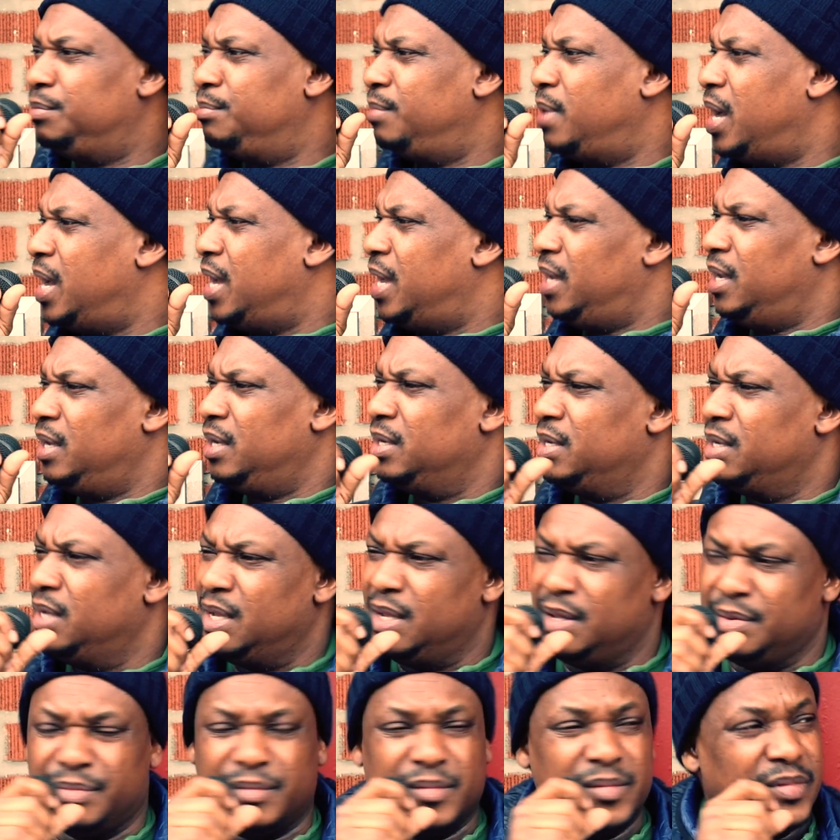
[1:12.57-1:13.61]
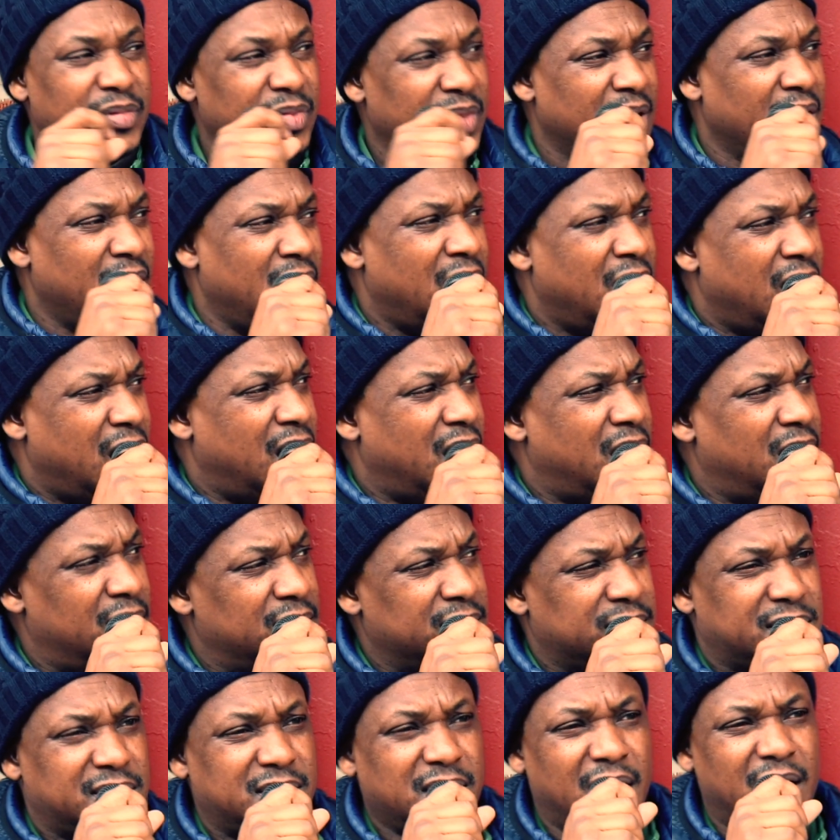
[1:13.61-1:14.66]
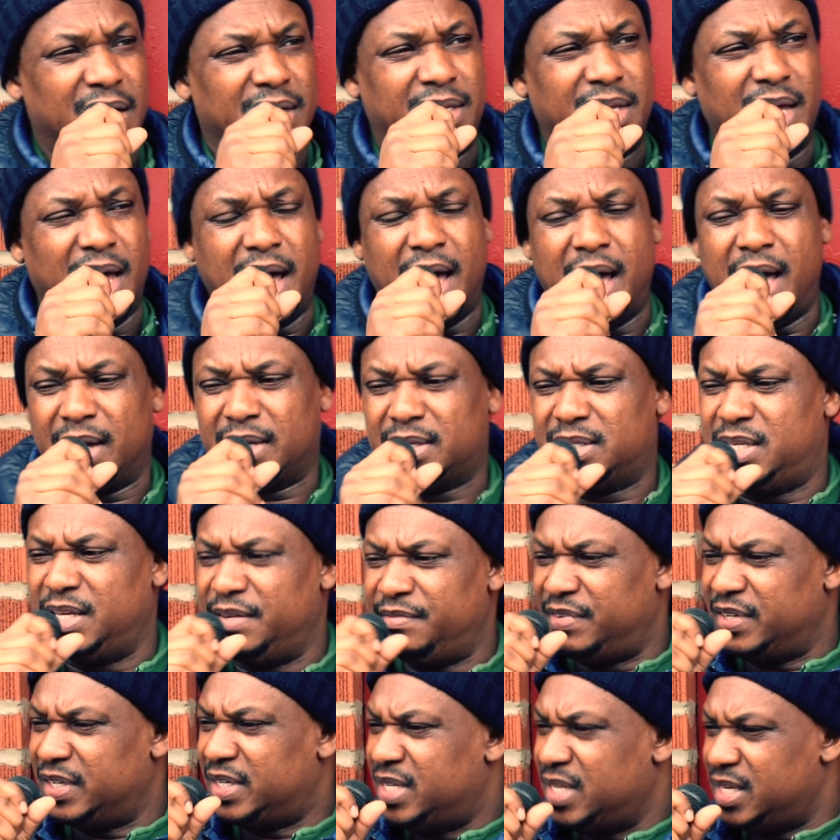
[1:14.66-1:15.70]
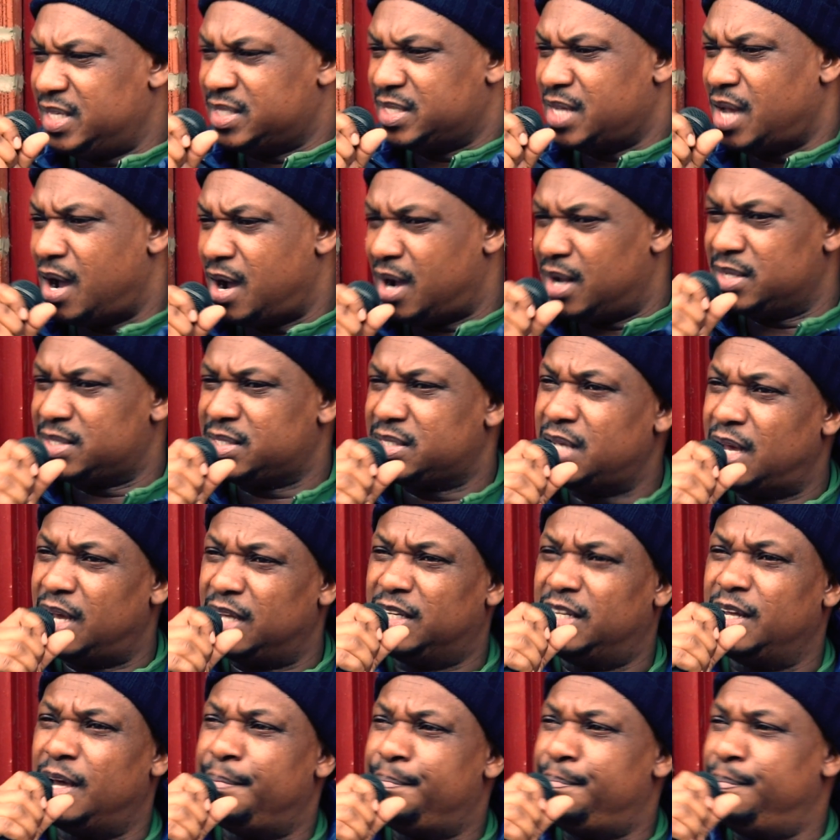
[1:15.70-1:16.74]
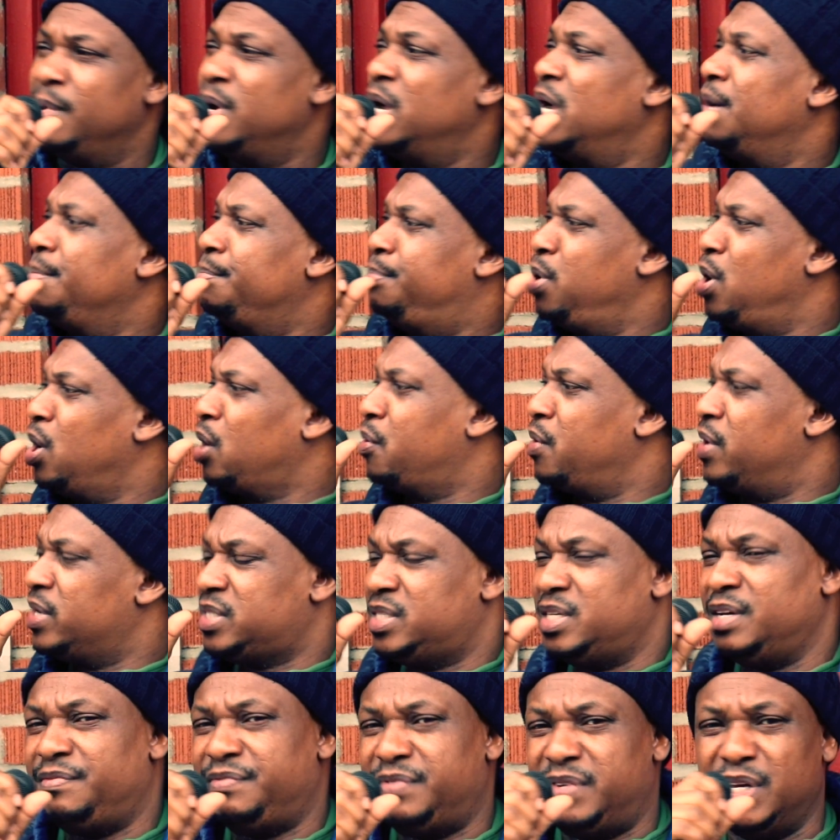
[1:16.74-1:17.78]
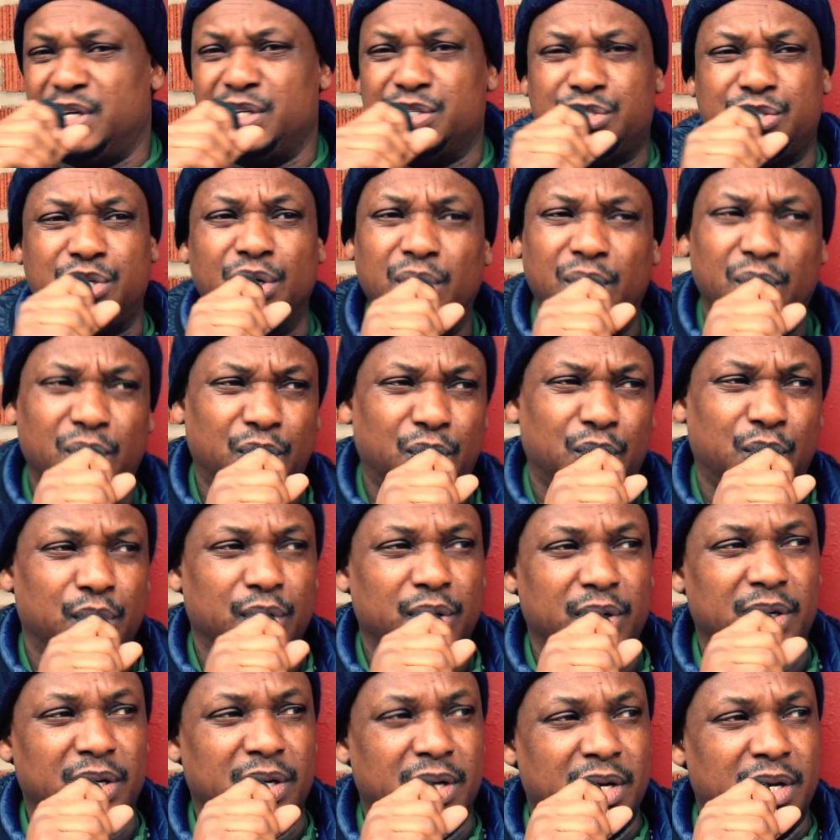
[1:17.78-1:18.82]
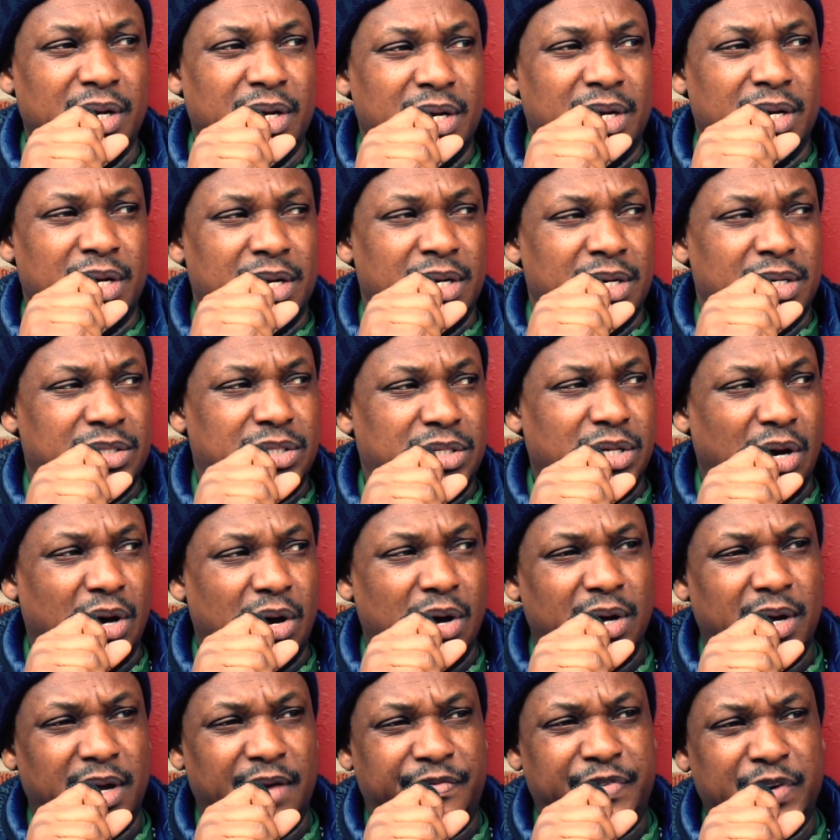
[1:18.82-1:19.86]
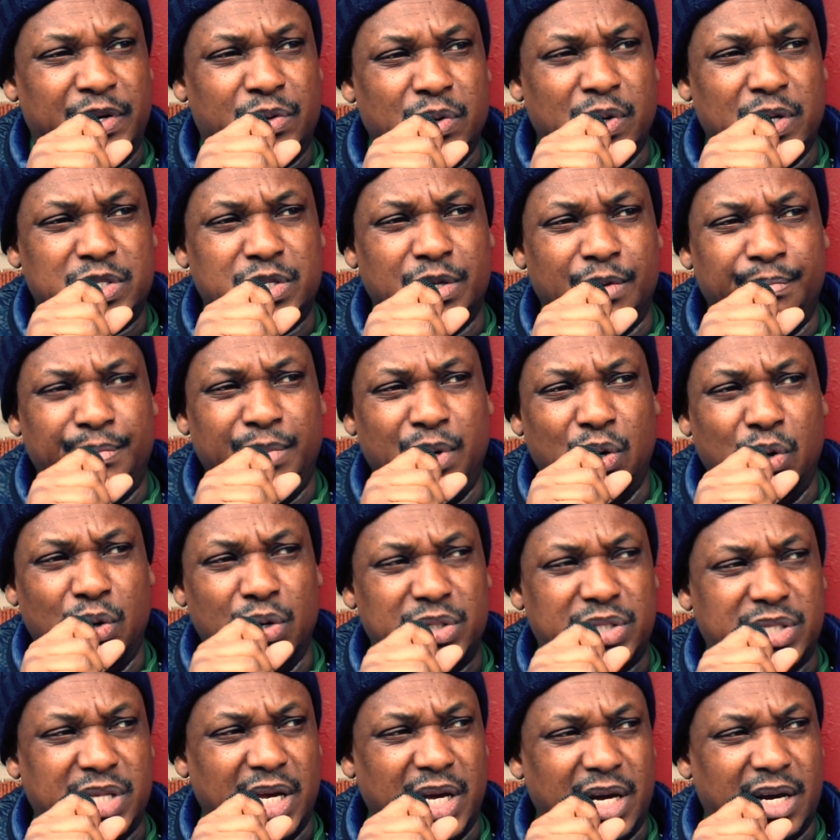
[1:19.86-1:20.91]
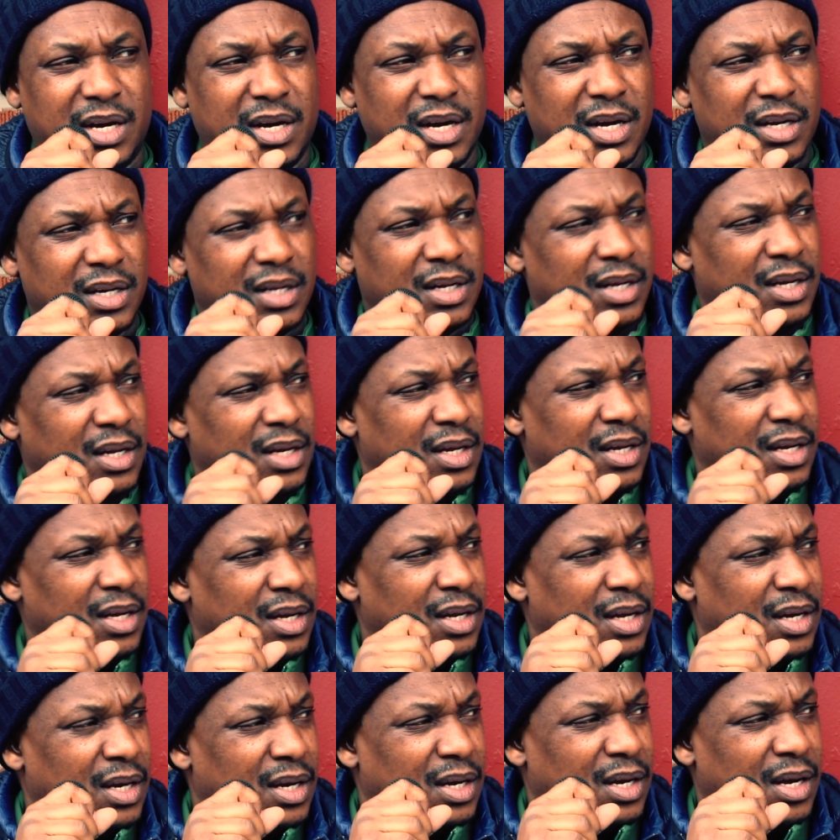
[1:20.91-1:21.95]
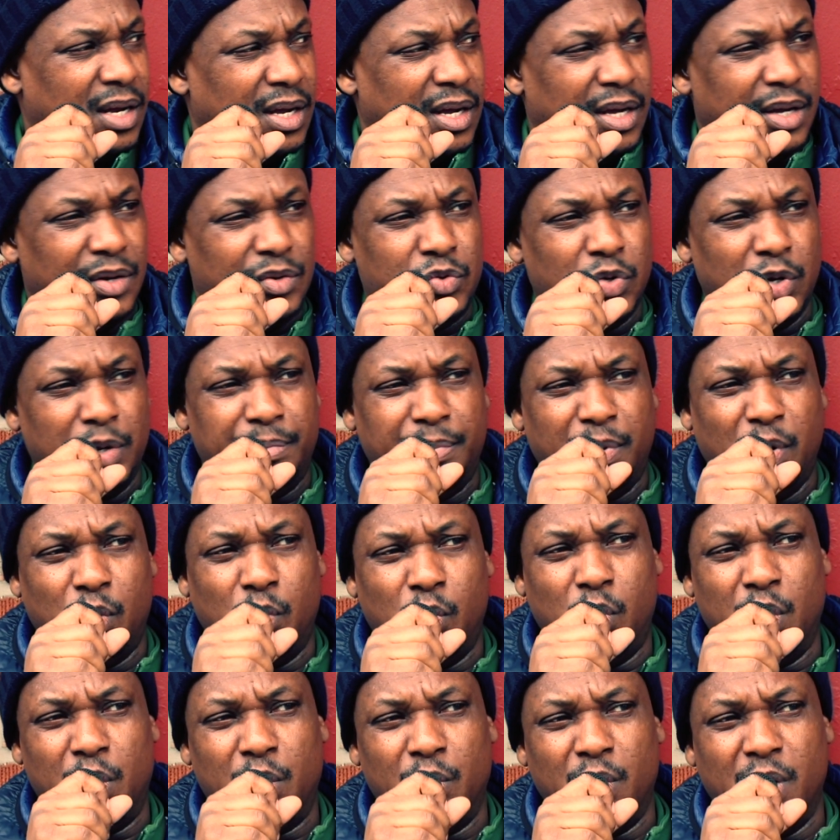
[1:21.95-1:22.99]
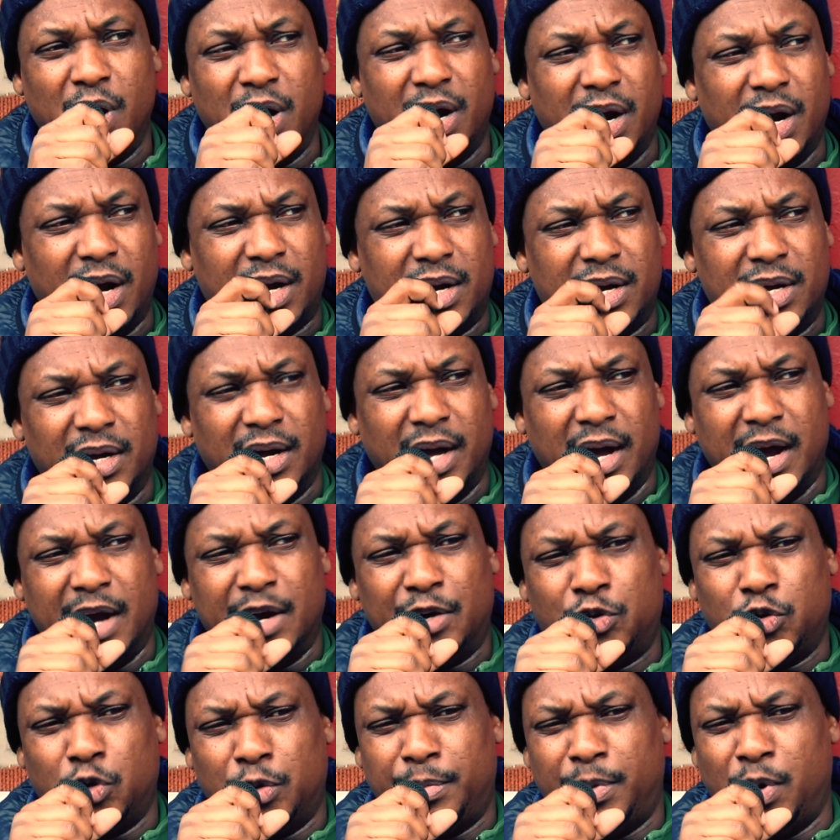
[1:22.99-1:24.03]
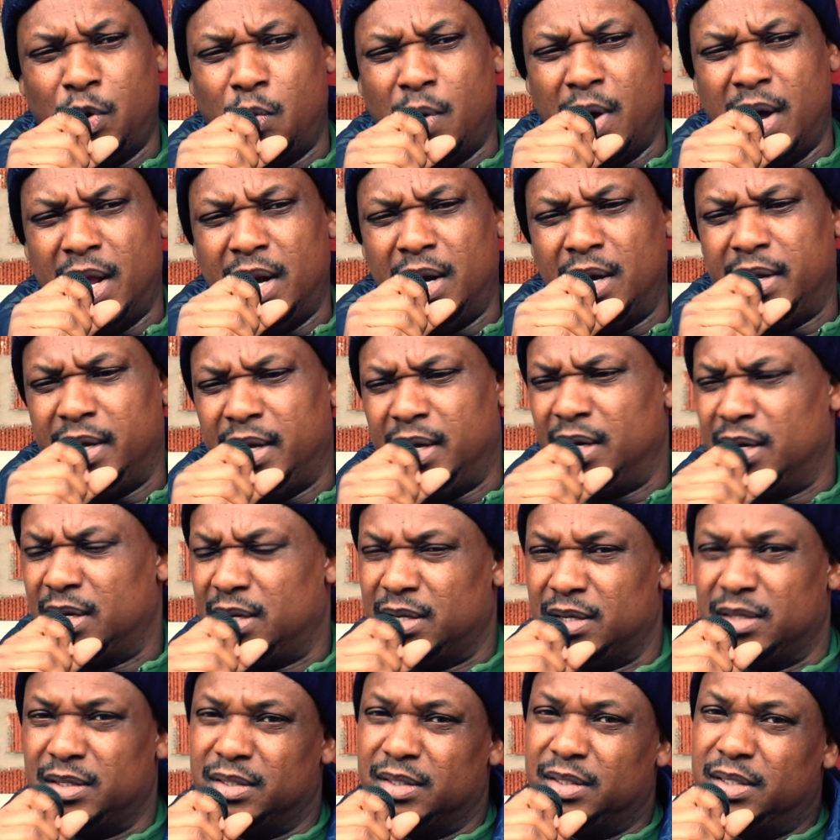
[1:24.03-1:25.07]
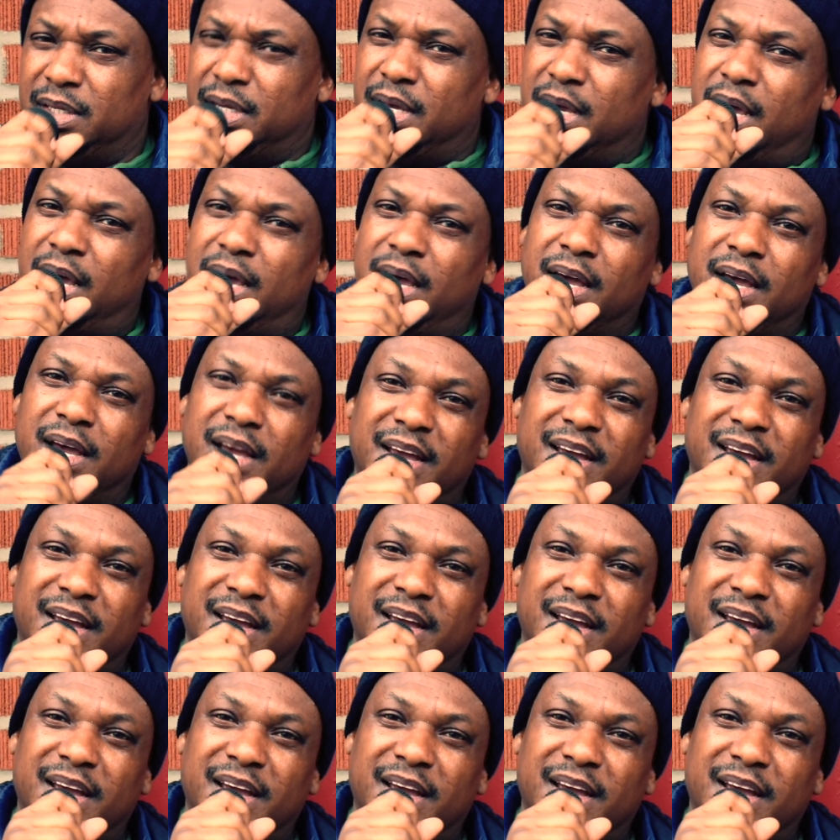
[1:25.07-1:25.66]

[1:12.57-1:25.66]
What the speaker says: by all sort of activities, all sort of progressive things to do. So if it was a music, it would be woodwork or it would be welding. Yeah.